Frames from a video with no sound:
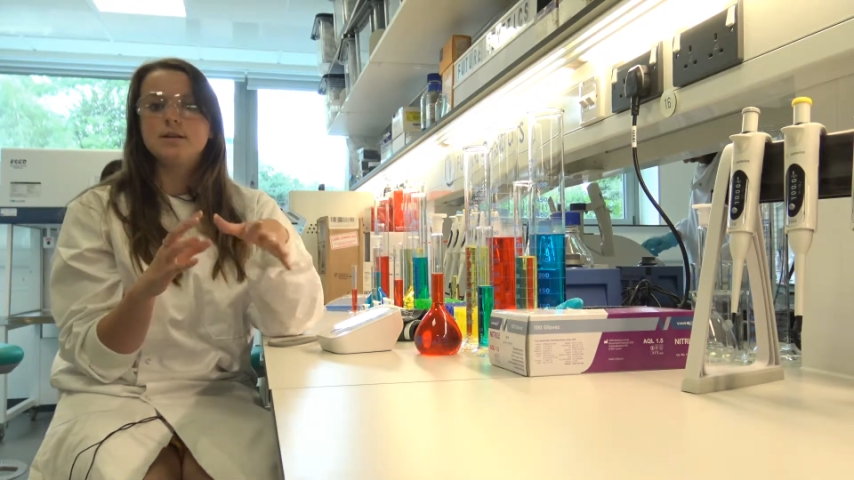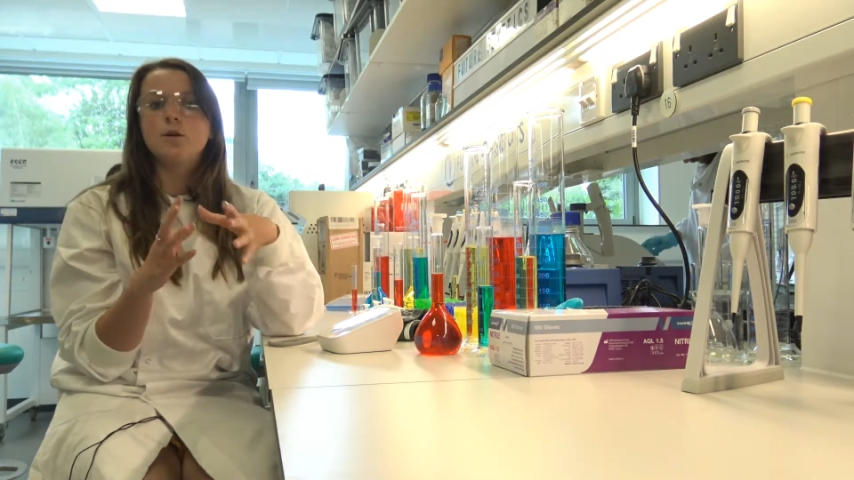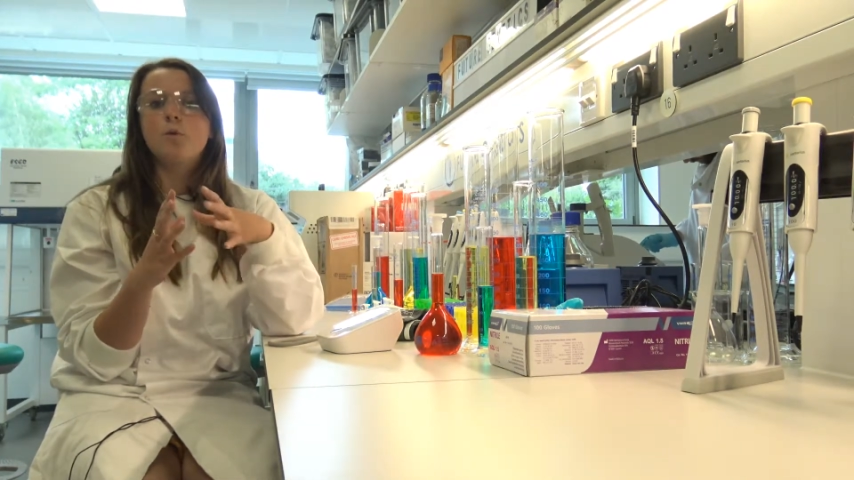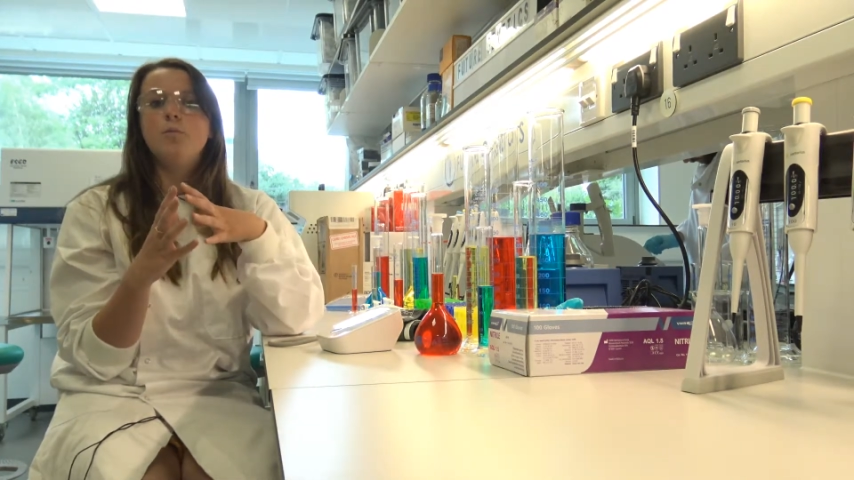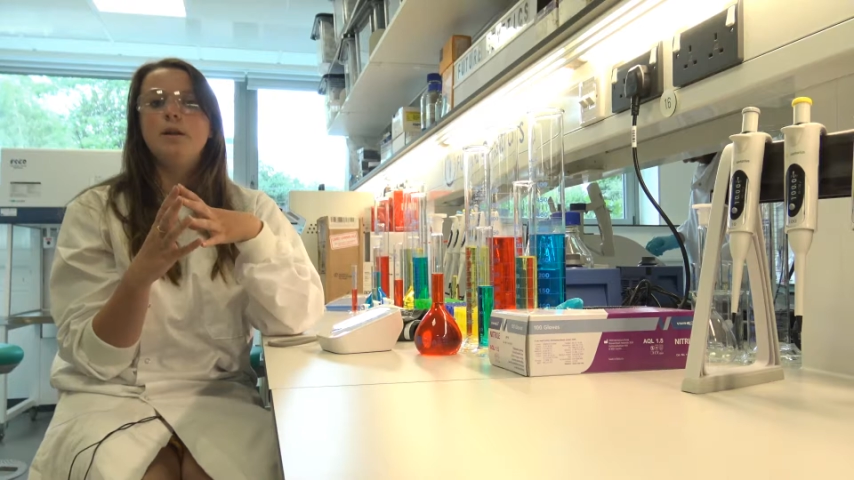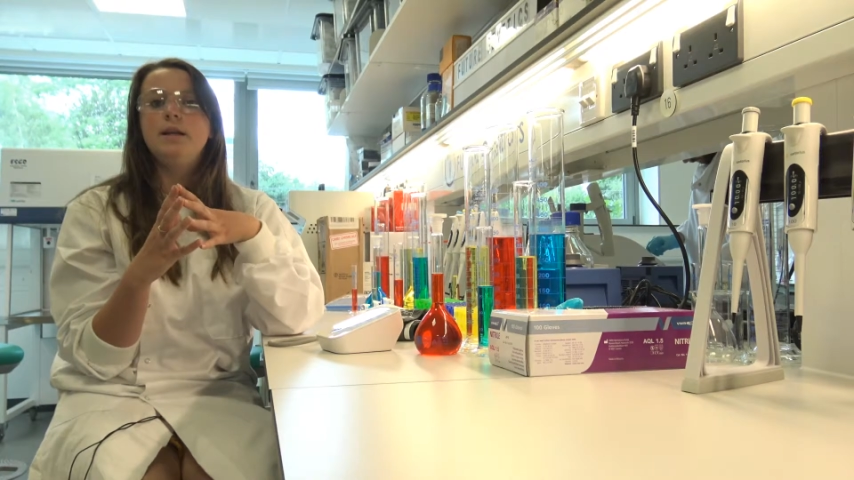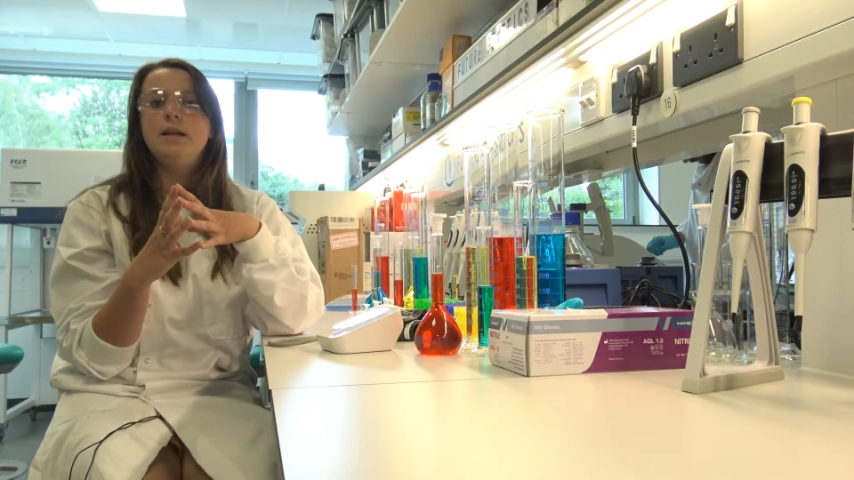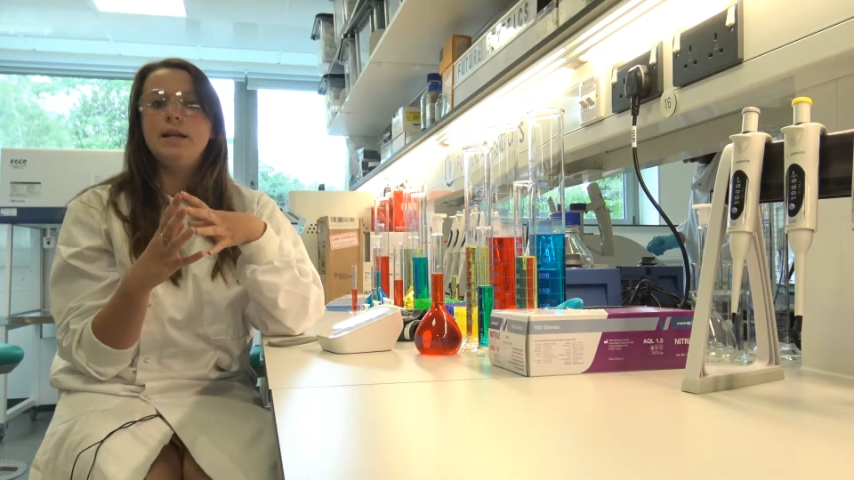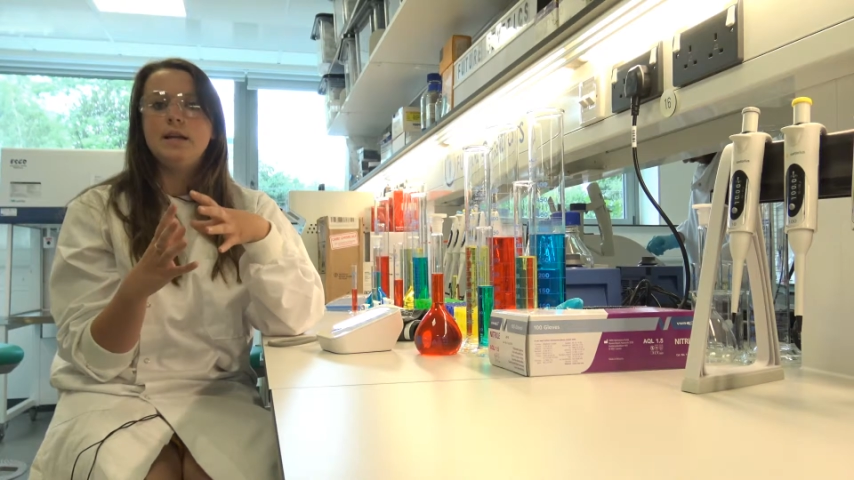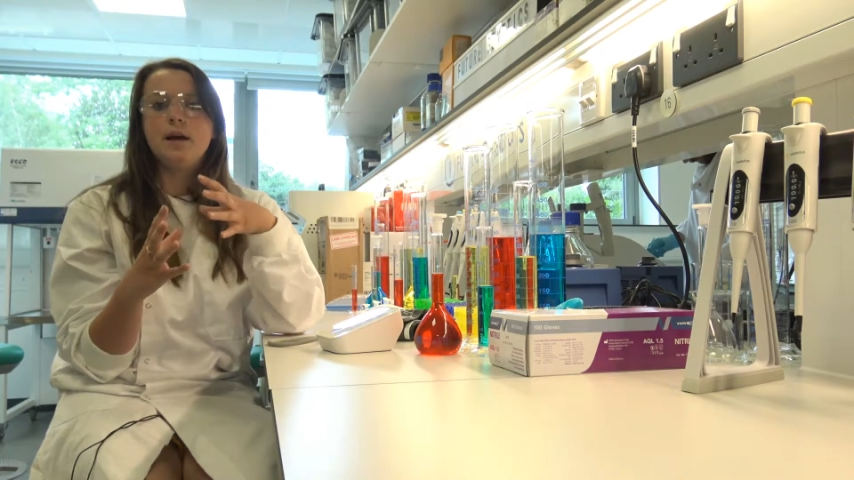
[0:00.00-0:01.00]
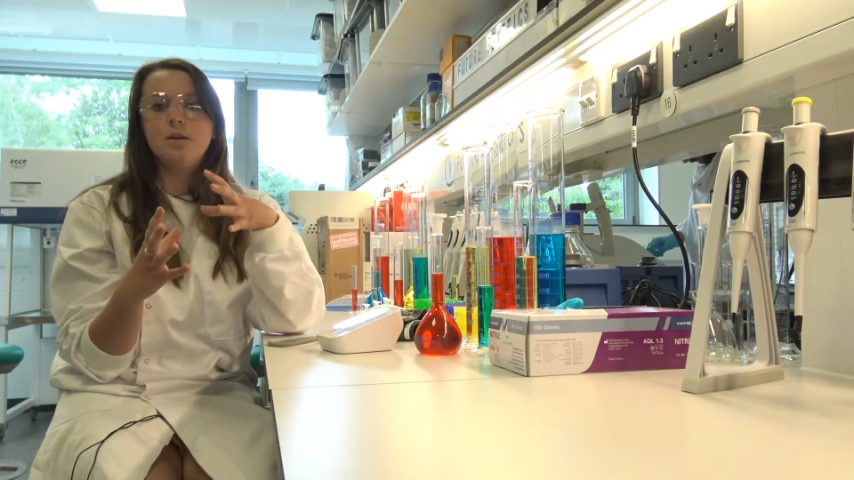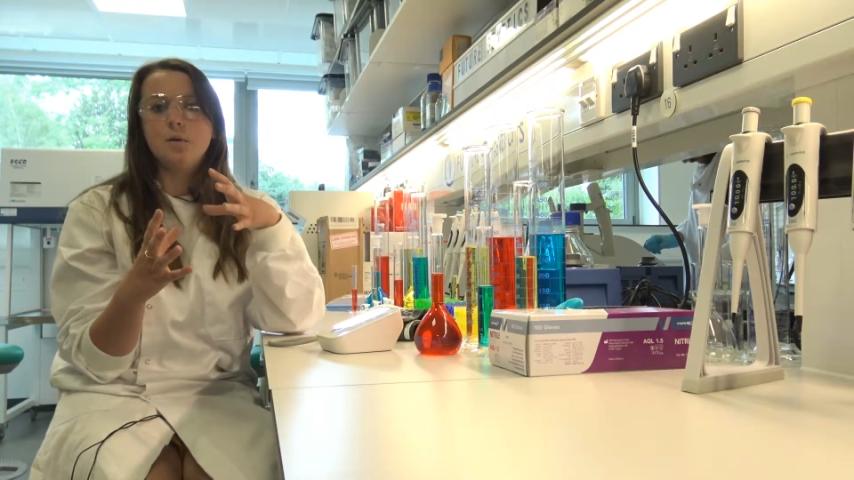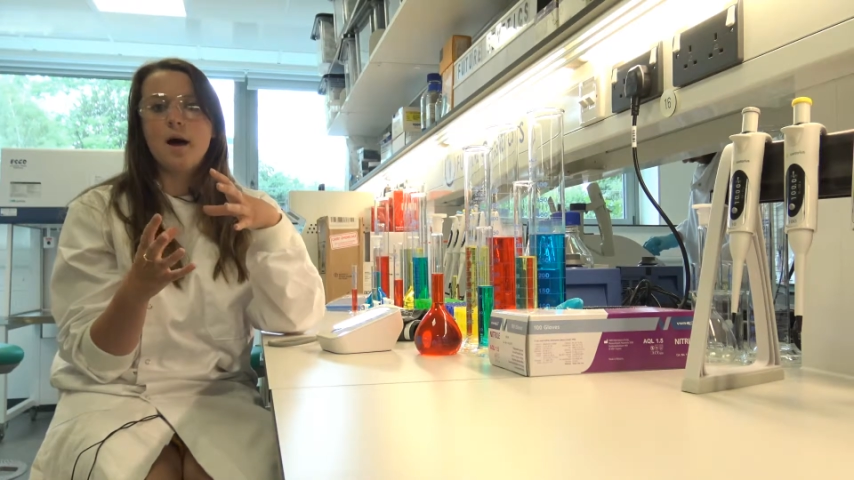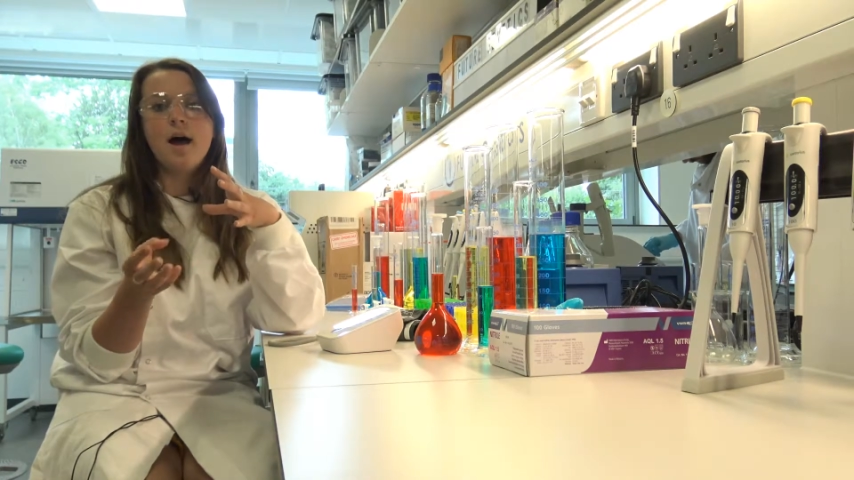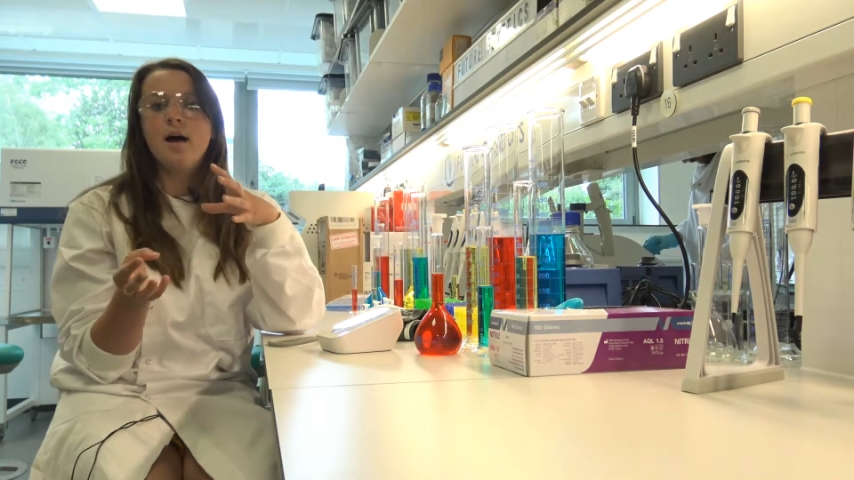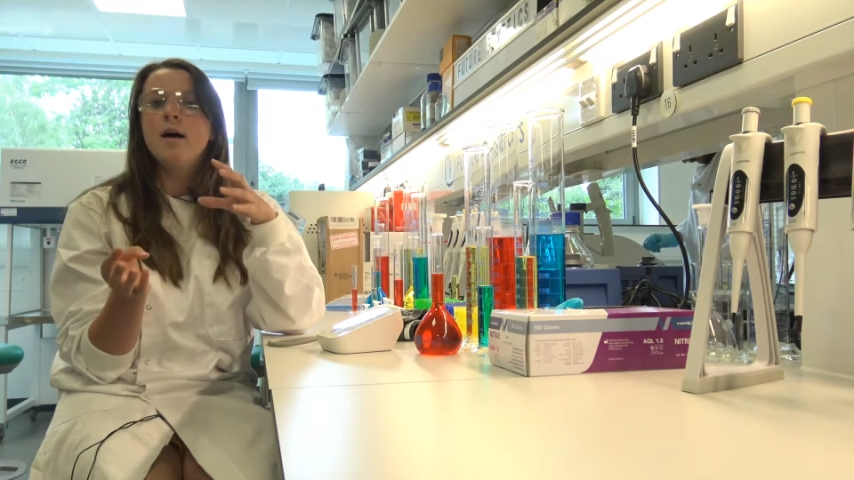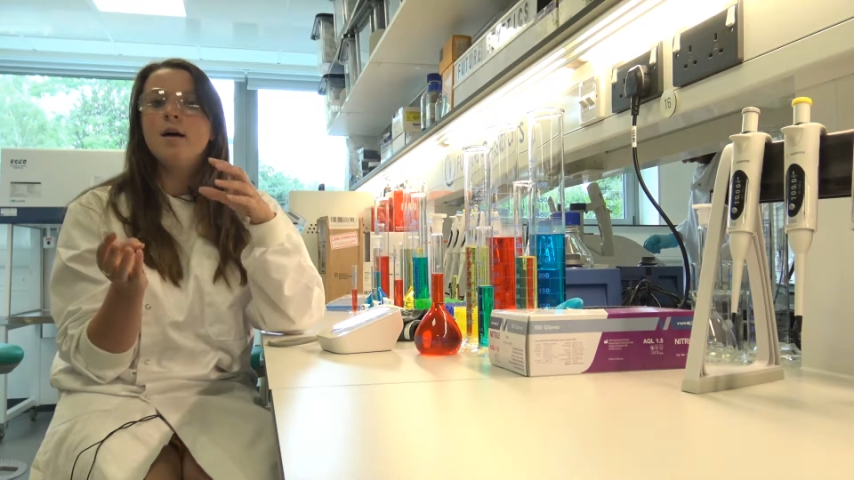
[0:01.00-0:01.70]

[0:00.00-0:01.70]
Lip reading: is completely unaware